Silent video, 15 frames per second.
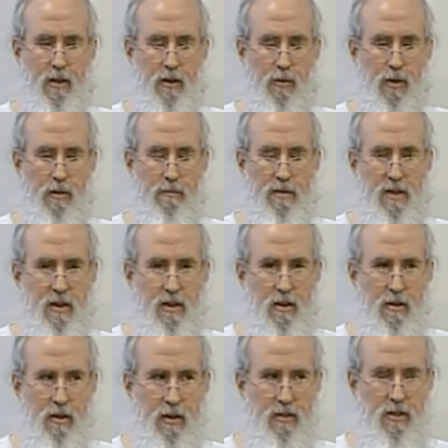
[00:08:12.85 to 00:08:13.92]
when a
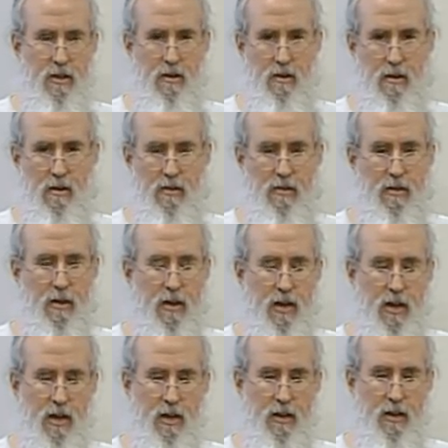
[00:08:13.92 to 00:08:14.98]
meteor hit the Earth,
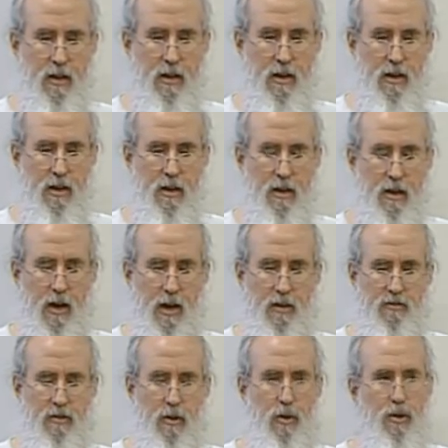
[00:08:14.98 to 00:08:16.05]
it uh,
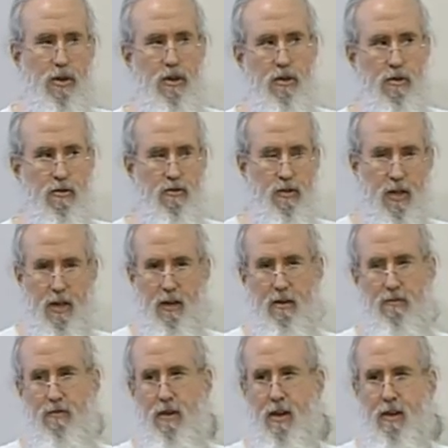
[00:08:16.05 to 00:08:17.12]
caused a huge cloud
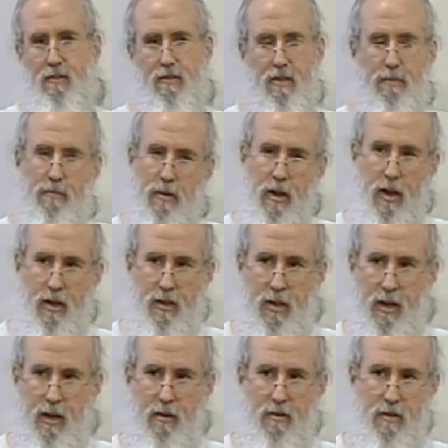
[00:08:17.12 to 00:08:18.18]
of dust that blocked
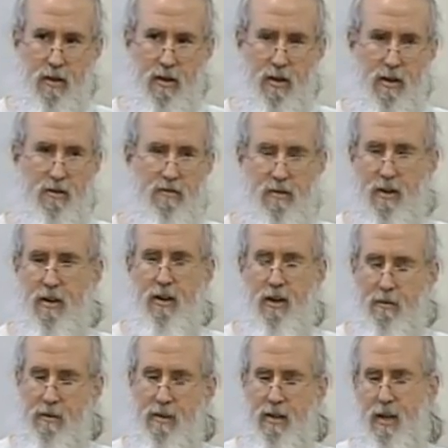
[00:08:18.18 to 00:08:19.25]
out the uh, sun
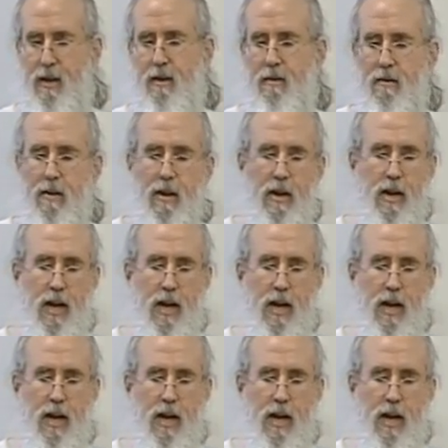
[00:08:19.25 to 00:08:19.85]
coming down,